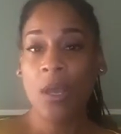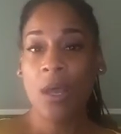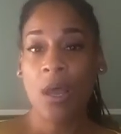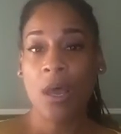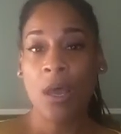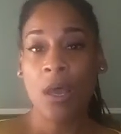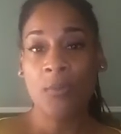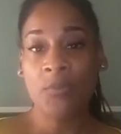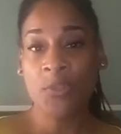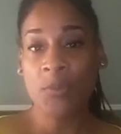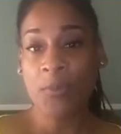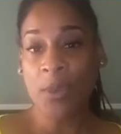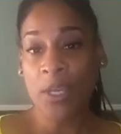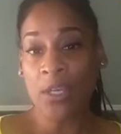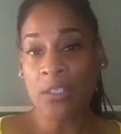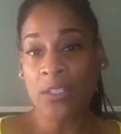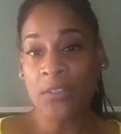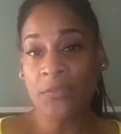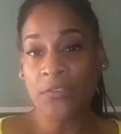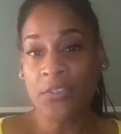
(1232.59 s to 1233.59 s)
to make
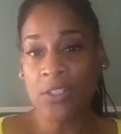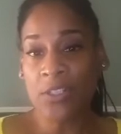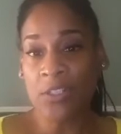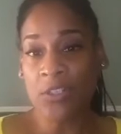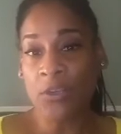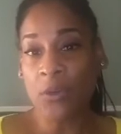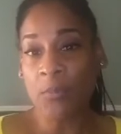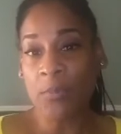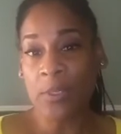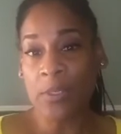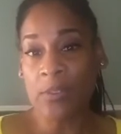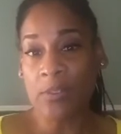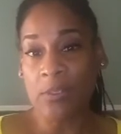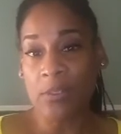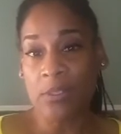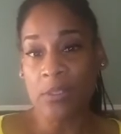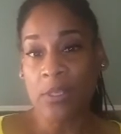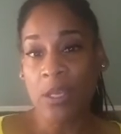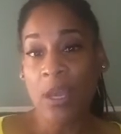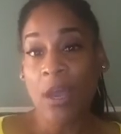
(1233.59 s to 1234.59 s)
a difference in your
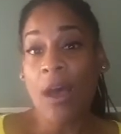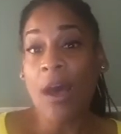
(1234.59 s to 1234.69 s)
business.